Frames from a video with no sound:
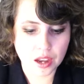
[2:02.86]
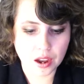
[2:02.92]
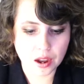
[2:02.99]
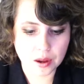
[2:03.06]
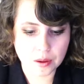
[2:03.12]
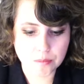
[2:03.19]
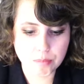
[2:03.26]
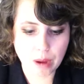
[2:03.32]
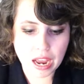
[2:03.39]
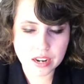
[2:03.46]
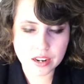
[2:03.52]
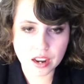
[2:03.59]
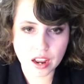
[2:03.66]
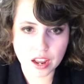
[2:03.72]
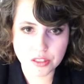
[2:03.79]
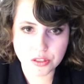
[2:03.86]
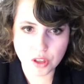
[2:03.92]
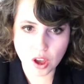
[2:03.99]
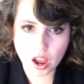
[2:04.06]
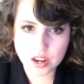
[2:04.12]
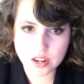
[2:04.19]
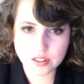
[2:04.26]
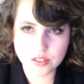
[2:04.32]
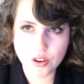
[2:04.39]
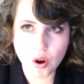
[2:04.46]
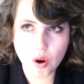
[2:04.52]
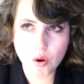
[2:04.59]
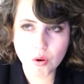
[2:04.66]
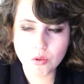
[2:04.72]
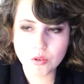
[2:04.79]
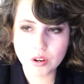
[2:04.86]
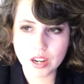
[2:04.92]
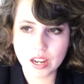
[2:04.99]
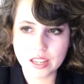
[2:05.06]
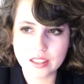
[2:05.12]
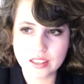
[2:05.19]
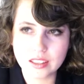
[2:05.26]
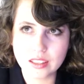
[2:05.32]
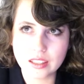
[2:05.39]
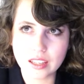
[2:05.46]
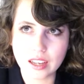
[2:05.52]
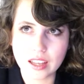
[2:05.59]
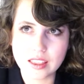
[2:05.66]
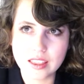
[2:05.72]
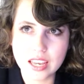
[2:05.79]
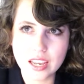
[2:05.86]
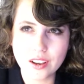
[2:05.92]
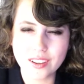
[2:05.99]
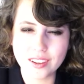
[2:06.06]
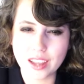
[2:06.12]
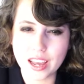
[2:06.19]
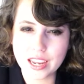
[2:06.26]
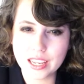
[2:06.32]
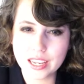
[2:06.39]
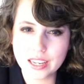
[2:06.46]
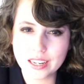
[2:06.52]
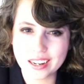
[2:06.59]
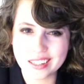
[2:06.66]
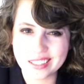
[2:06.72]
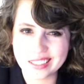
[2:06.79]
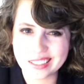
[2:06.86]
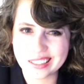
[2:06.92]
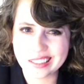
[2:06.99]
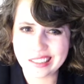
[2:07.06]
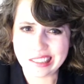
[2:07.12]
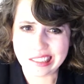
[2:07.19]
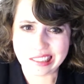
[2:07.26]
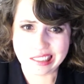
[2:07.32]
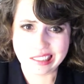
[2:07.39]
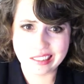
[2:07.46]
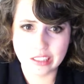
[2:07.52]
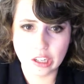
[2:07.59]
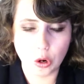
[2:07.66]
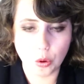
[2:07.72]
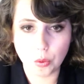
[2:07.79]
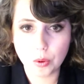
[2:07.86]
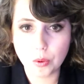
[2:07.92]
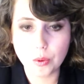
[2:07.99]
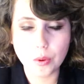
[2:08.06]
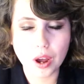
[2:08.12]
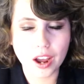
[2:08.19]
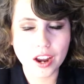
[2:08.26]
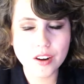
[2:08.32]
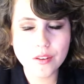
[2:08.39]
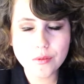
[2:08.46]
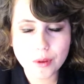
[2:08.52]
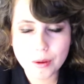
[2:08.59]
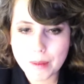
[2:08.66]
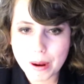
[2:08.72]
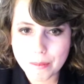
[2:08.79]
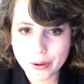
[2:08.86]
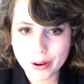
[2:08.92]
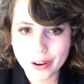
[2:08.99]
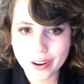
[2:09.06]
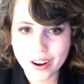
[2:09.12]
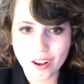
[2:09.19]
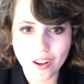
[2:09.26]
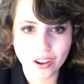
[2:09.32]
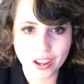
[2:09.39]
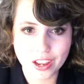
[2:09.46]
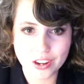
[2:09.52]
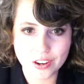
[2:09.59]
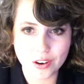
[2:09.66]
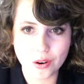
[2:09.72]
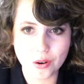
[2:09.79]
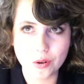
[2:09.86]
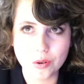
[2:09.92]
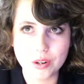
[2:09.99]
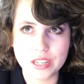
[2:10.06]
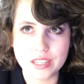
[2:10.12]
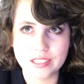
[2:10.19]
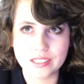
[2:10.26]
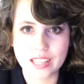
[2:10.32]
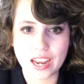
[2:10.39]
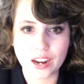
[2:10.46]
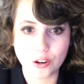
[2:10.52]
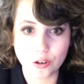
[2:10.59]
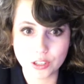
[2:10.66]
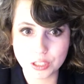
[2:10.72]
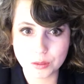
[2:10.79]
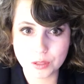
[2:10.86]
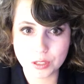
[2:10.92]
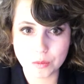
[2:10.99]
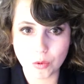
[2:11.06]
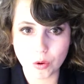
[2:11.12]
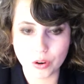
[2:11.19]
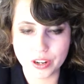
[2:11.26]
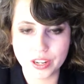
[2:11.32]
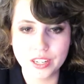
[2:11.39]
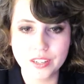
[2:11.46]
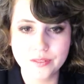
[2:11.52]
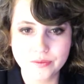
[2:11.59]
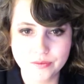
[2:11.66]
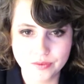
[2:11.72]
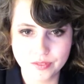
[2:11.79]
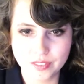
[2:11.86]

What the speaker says: But I thought, no, I think I'll like it. I don't know. I don't remember. All I know is that Christmas morning,